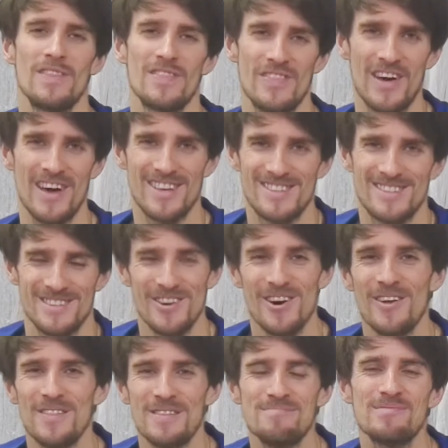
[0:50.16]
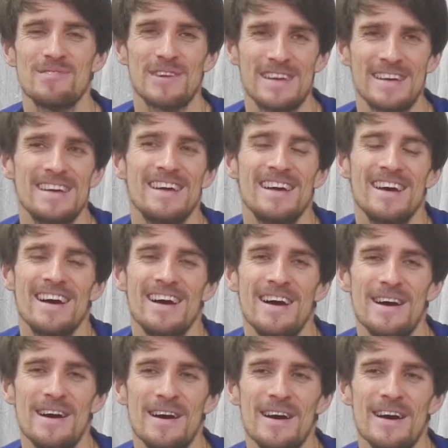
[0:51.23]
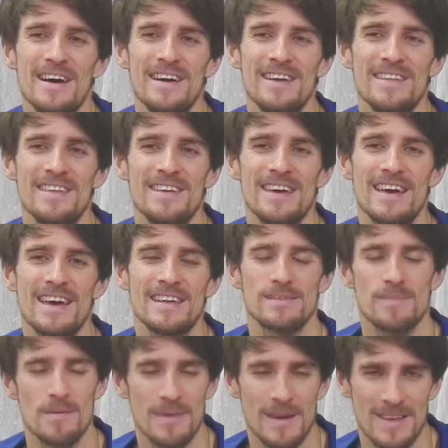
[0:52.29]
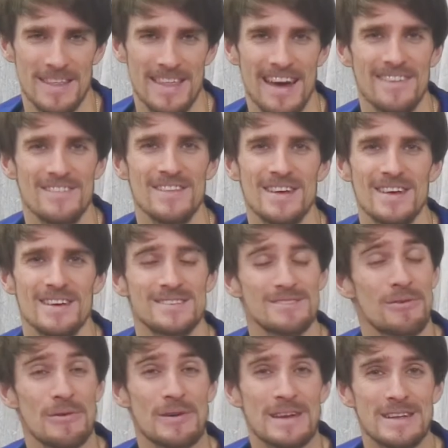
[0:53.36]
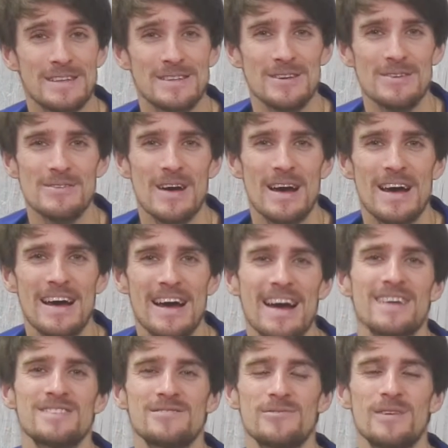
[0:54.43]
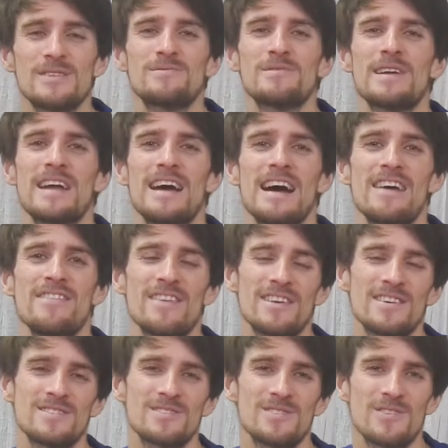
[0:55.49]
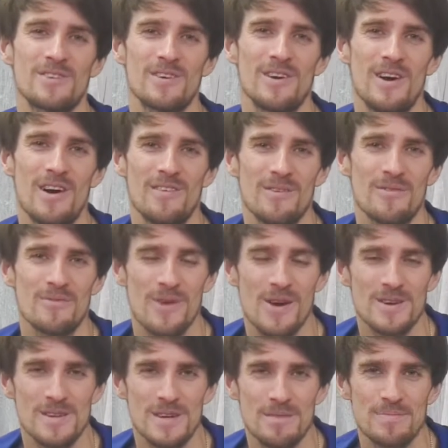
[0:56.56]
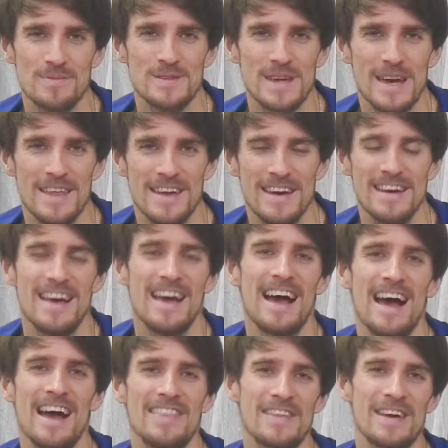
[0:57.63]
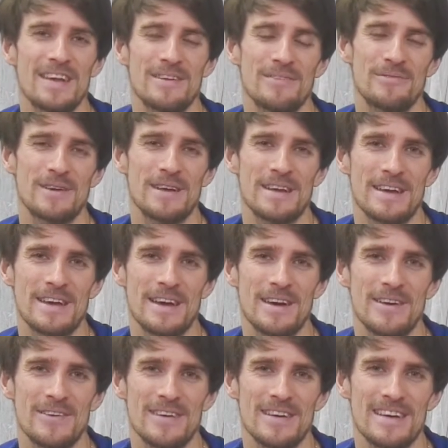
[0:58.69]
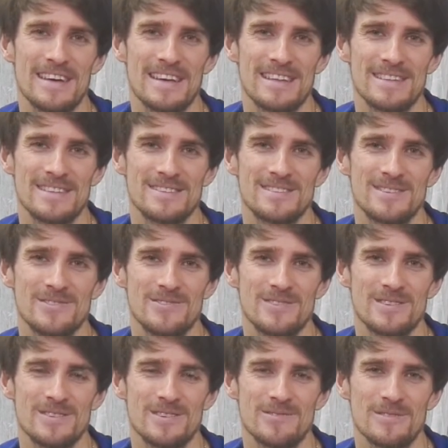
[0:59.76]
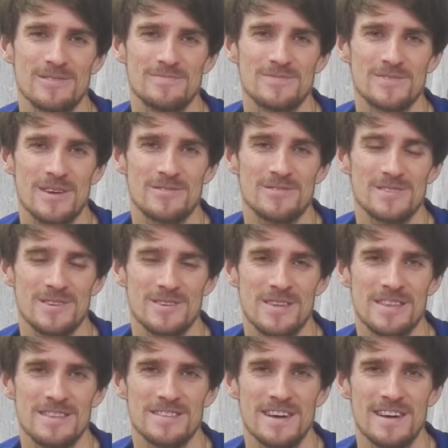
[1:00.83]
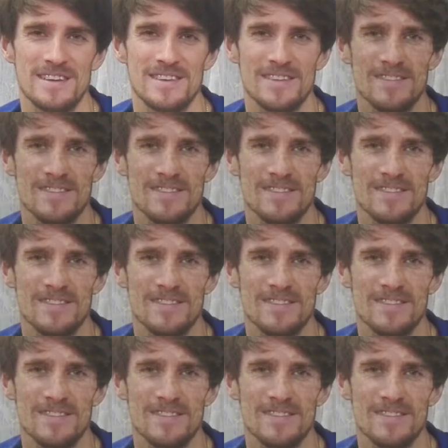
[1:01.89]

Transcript: That's not the point. It's a bit bigger than that. So what we're going to do, as always, we're going to have a song of worship together, and then we're going to go into the talk. So see you on the other side.